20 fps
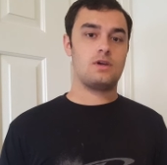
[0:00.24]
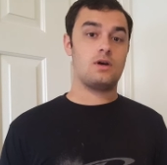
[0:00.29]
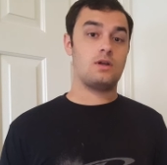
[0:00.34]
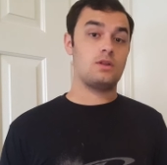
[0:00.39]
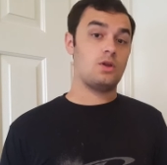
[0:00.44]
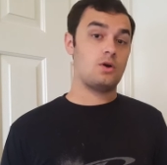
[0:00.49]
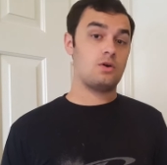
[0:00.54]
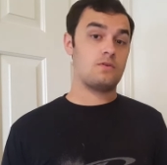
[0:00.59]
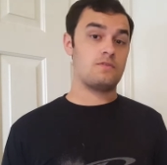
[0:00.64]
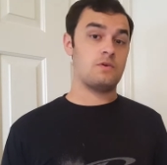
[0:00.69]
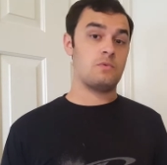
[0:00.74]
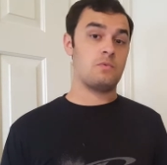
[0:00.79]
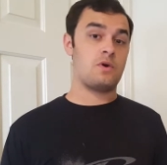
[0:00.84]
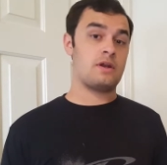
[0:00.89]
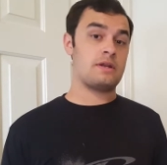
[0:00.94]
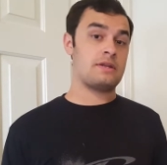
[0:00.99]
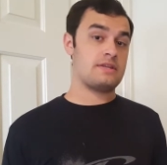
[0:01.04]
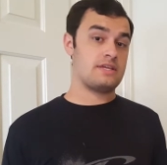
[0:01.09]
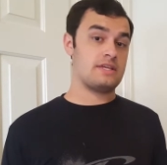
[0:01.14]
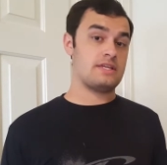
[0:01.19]
Hello
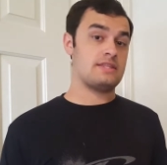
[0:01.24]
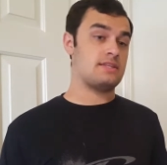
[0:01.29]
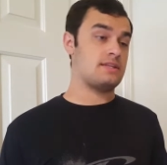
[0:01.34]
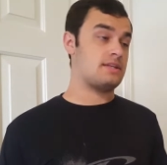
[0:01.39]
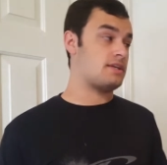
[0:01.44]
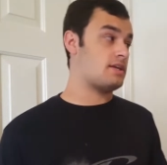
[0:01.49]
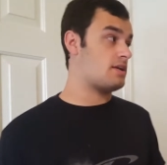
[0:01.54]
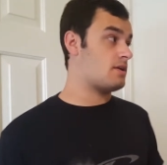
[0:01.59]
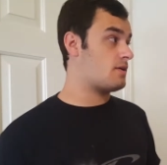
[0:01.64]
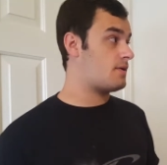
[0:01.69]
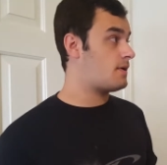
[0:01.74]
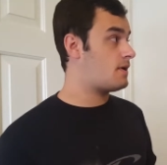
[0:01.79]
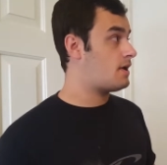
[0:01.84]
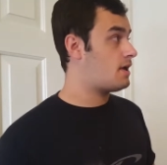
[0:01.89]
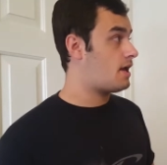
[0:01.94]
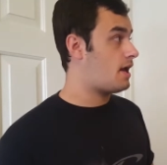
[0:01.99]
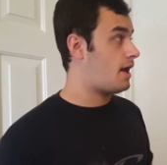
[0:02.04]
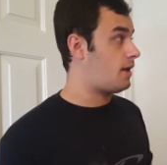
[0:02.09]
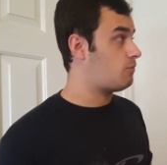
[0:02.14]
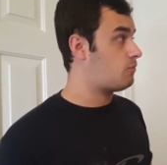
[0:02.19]
everyone, Ethan here,
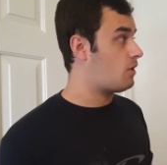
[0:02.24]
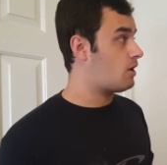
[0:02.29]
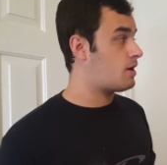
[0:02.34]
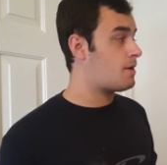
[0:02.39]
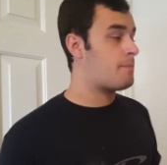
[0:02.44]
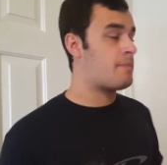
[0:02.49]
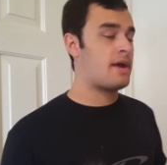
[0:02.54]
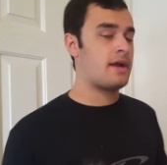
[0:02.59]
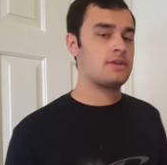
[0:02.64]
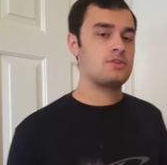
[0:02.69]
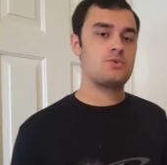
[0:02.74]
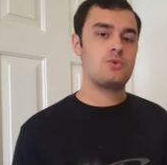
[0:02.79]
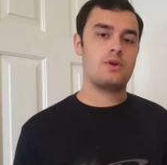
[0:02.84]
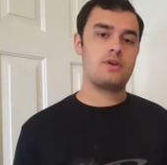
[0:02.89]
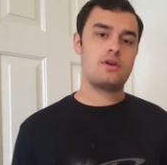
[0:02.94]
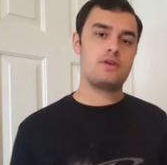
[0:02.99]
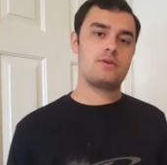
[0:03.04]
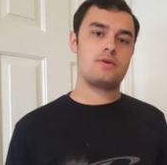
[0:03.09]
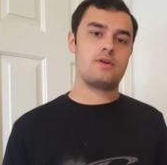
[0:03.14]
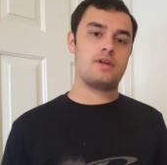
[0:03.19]
and welcome back to
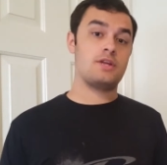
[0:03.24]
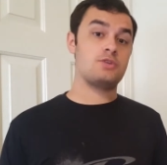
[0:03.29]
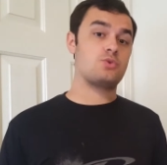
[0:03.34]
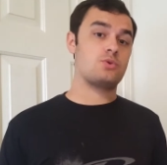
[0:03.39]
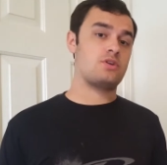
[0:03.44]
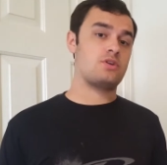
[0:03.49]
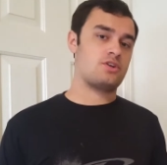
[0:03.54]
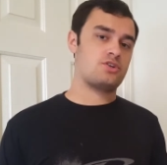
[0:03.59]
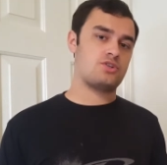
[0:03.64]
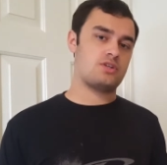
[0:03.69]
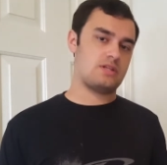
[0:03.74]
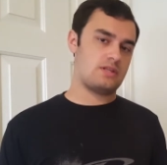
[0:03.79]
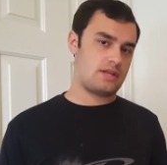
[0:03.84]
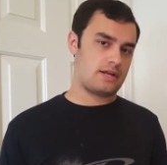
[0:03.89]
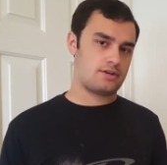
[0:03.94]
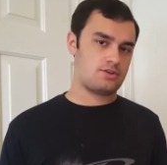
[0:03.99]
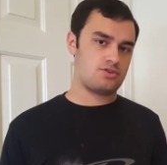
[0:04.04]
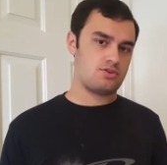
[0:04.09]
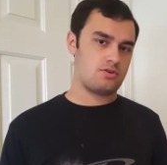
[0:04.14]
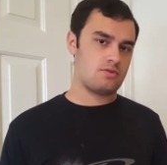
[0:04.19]
another introduction
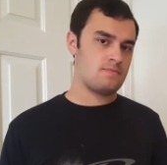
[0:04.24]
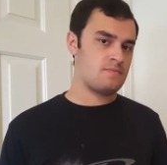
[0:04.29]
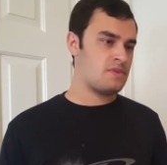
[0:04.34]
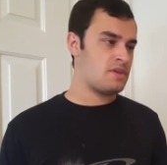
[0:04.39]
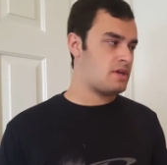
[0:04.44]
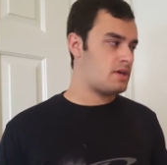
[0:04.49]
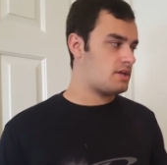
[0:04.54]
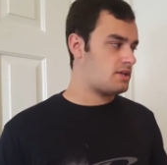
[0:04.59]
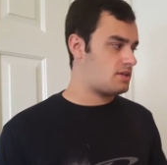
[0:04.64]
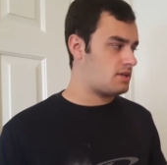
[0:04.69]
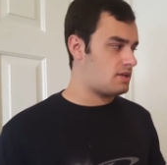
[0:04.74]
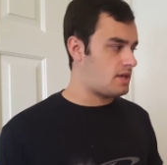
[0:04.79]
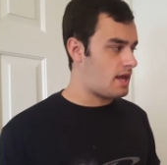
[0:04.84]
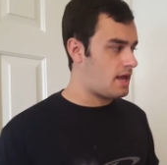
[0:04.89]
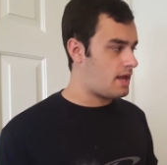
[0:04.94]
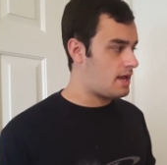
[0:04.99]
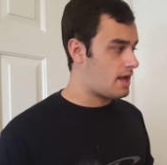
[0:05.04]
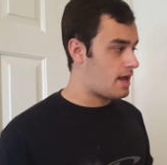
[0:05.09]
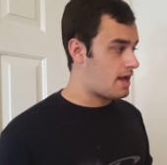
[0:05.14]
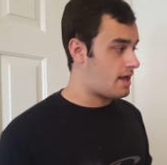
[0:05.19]
lecture.
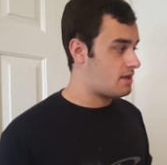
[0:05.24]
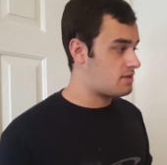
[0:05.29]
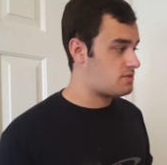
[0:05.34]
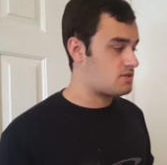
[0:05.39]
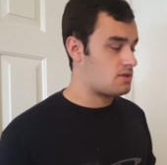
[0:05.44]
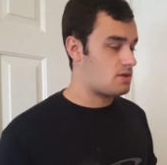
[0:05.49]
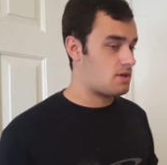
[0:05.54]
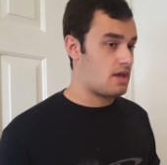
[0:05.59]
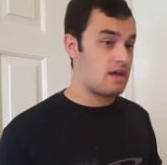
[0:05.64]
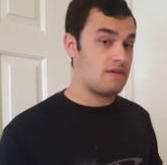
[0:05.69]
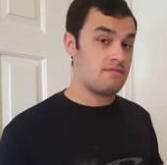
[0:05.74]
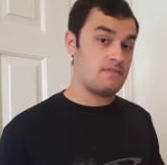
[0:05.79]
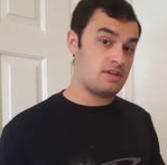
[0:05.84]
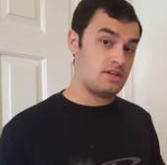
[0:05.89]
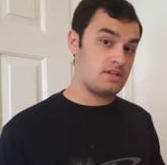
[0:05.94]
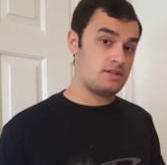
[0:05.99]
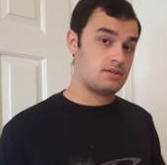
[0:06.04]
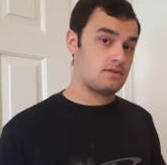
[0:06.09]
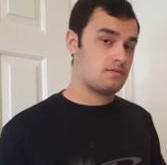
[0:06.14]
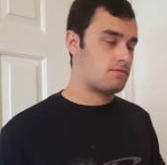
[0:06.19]
Today, as
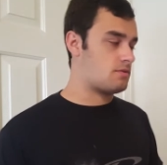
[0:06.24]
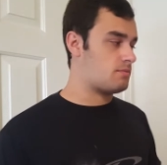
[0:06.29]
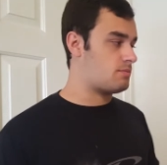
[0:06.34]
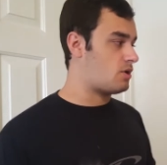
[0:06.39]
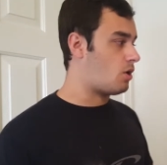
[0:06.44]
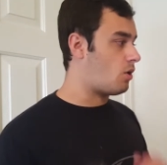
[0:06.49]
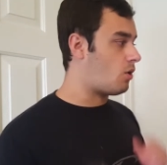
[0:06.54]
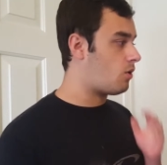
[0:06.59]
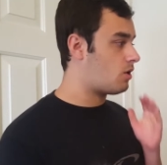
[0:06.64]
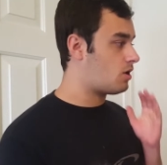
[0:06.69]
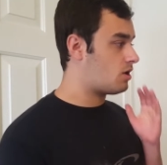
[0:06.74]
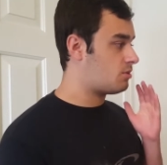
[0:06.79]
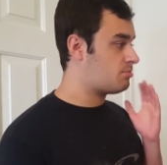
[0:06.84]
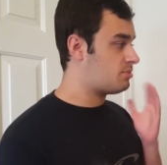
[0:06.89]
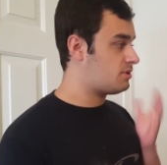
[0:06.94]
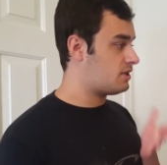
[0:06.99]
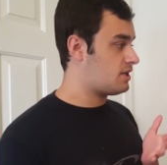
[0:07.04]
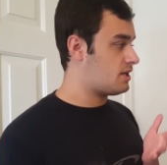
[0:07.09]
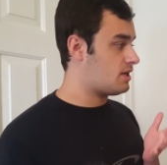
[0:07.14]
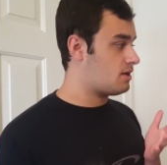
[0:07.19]
evident from the
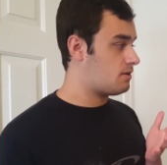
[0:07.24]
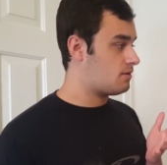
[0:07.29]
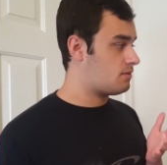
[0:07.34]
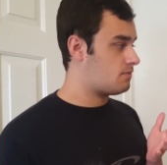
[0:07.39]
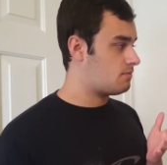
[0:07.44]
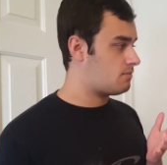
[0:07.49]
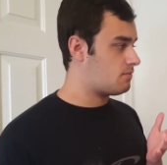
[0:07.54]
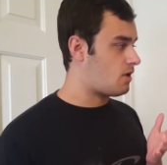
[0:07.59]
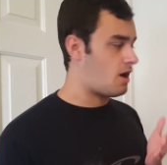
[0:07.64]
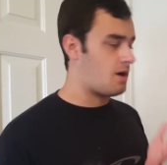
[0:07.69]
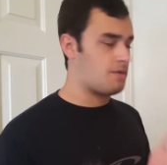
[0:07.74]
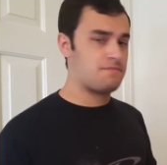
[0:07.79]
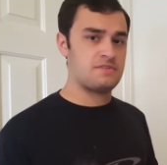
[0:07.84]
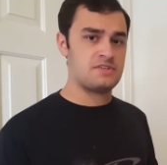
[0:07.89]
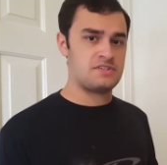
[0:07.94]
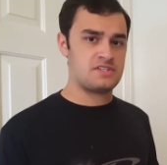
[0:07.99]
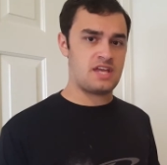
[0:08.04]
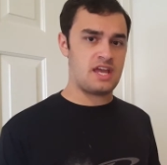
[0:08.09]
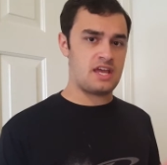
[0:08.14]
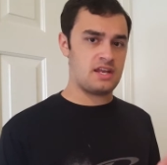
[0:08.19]
horribly
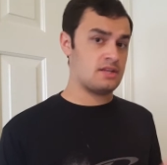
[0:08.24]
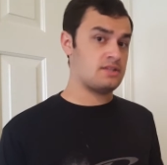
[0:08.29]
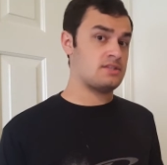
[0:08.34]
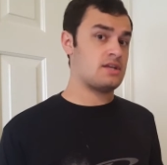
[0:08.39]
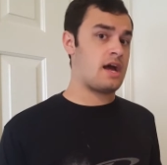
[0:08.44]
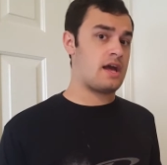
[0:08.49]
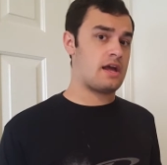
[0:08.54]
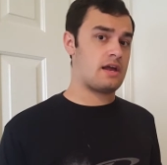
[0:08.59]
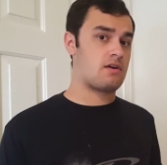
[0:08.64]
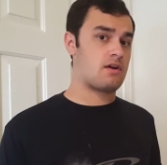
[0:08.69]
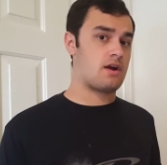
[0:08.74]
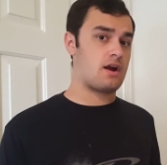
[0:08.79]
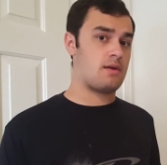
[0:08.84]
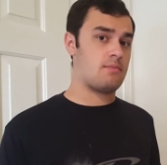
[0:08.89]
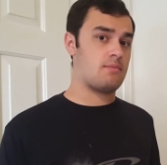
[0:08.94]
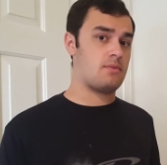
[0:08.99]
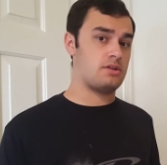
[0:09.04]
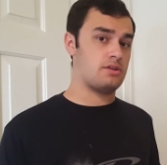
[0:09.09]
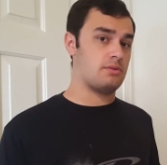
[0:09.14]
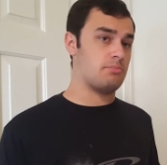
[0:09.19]
obfuscated
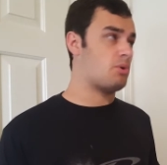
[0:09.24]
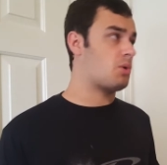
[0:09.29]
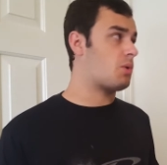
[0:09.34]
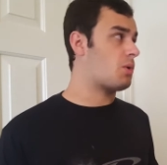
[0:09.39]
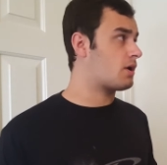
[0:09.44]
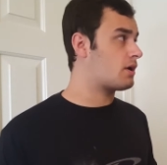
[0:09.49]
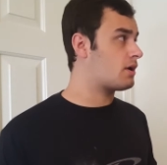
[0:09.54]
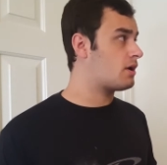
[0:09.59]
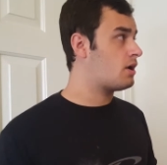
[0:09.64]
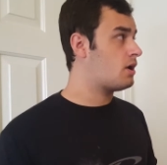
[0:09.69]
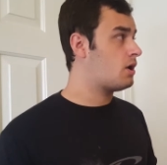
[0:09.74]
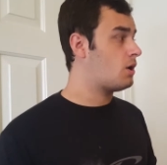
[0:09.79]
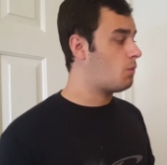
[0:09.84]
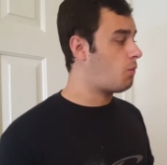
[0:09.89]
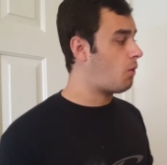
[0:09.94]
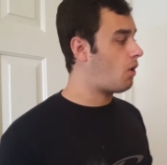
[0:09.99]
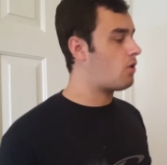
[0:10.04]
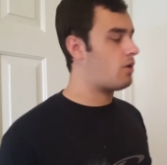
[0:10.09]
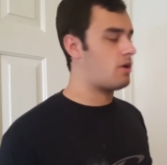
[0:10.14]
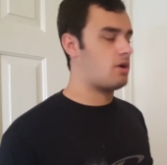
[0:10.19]
diagram on the board,
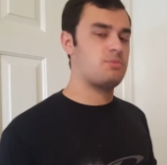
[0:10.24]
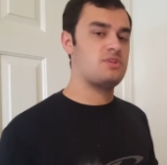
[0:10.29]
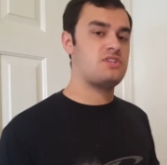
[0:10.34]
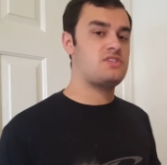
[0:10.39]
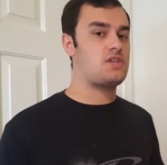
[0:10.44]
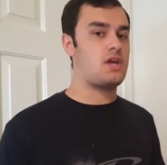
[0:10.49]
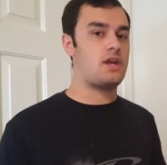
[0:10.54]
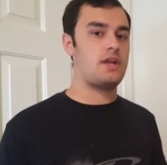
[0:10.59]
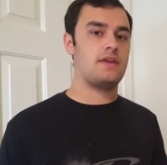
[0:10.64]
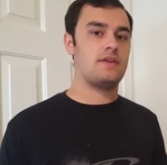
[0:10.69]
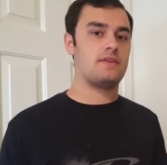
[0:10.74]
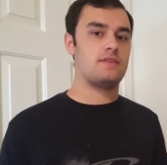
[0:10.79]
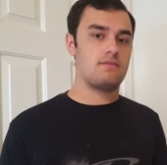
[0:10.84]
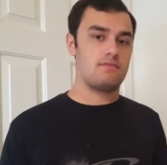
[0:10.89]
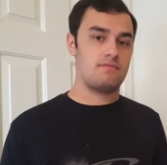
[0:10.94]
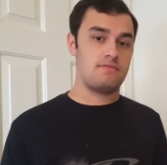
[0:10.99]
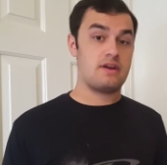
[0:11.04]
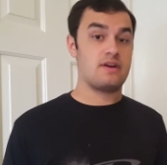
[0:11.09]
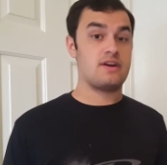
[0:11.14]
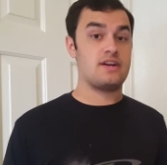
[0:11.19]
we're going to be studying the
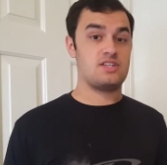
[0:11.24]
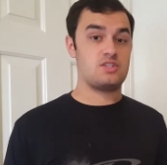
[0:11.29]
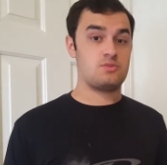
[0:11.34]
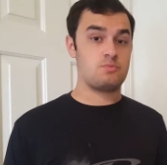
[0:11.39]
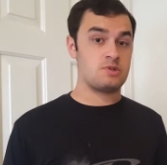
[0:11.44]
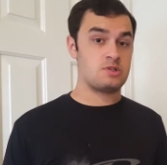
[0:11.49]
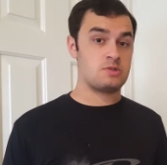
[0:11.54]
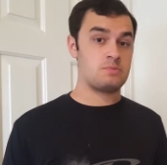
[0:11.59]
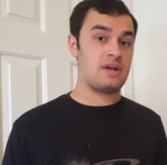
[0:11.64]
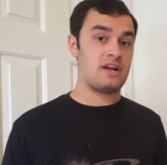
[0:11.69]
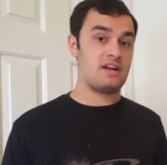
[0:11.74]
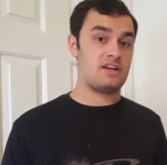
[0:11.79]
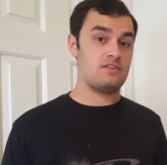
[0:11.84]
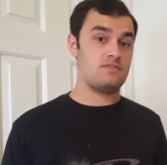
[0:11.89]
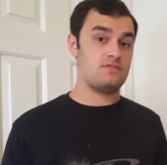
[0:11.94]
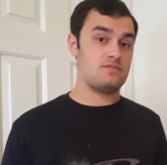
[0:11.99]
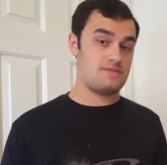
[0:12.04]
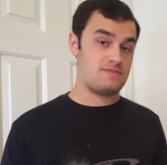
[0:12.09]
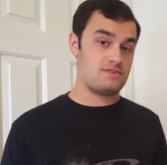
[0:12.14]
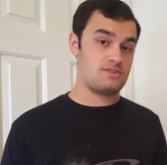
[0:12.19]
various
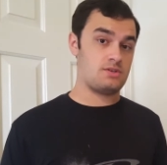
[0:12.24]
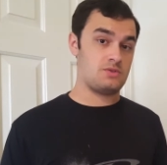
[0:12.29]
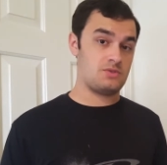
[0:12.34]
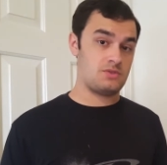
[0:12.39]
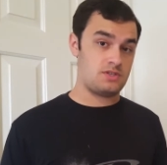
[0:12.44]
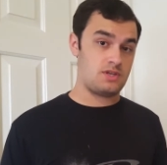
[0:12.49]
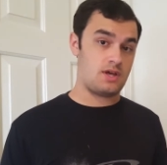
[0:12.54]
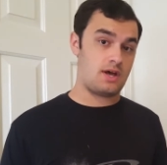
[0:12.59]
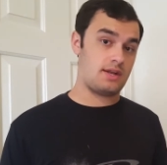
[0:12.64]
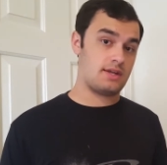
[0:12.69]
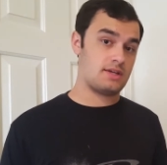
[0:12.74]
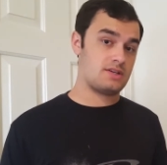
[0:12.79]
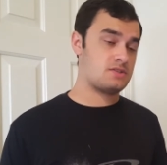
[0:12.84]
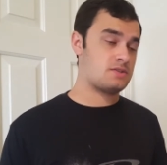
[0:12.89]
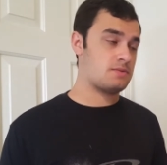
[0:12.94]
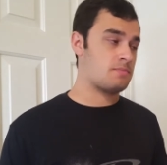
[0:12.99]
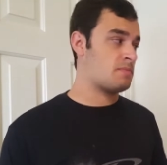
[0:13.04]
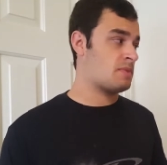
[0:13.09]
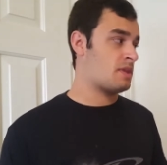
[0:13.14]
perspectives of socionics.